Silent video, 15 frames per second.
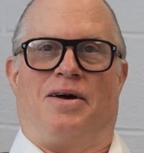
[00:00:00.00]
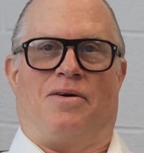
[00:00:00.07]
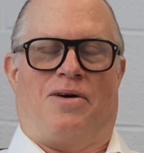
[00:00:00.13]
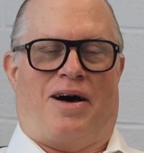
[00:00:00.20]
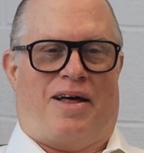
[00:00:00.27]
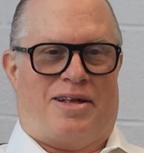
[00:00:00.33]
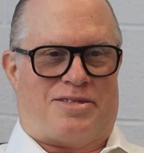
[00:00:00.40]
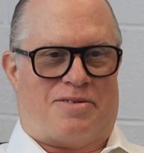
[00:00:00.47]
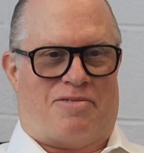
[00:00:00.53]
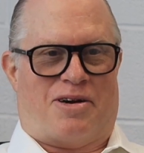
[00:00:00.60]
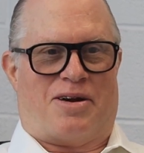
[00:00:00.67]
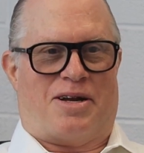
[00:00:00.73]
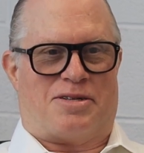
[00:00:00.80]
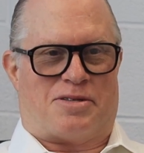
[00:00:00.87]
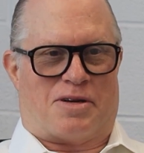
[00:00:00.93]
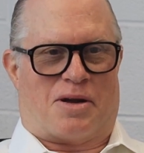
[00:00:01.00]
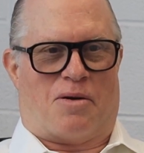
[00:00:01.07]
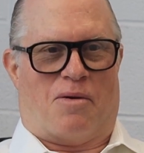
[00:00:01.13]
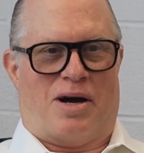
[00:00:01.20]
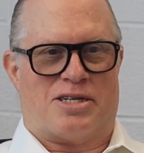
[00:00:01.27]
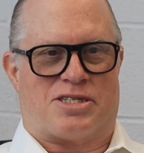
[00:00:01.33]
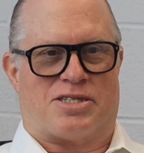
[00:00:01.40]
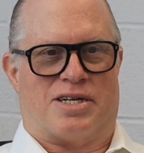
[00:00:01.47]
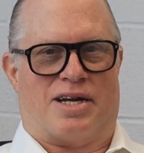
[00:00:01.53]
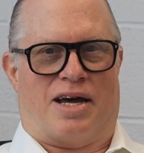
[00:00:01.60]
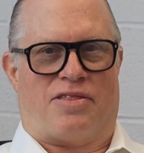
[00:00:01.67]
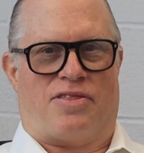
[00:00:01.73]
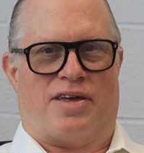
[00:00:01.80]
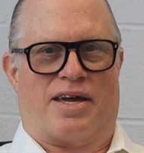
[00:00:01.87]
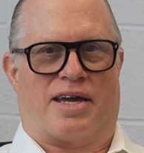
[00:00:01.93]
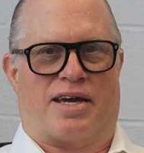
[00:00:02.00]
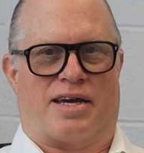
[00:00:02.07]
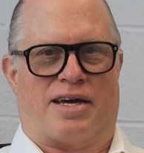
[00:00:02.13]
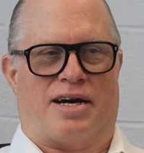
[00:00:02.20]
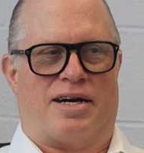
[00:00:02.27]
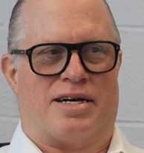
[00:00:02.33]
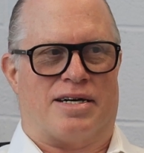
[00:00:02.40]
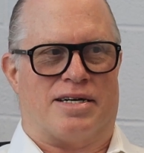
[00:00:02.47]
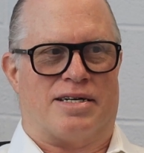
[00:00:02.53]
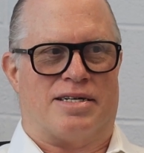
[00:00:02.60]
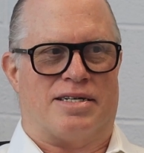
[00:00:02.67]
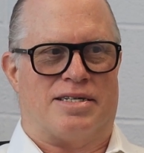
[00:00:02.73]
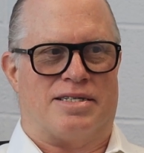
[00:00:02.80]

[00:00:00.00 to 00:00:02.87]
Well, that's a very interesting question. I think I